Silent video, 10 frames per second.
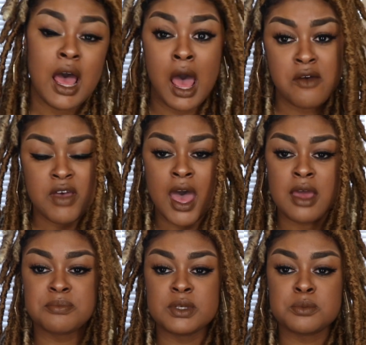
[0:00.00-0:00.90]
I've
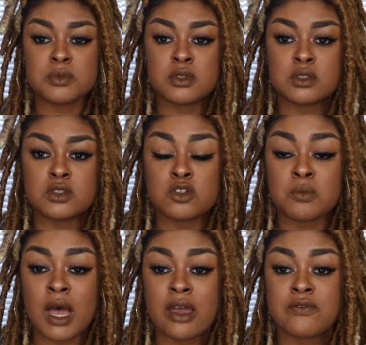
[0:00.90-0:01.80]
had people do
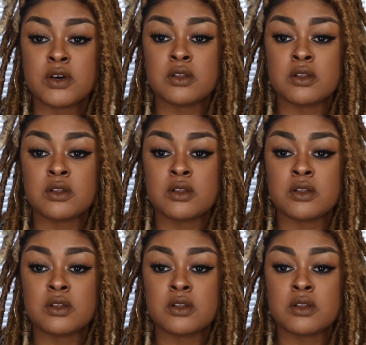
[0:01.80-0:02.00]
my faux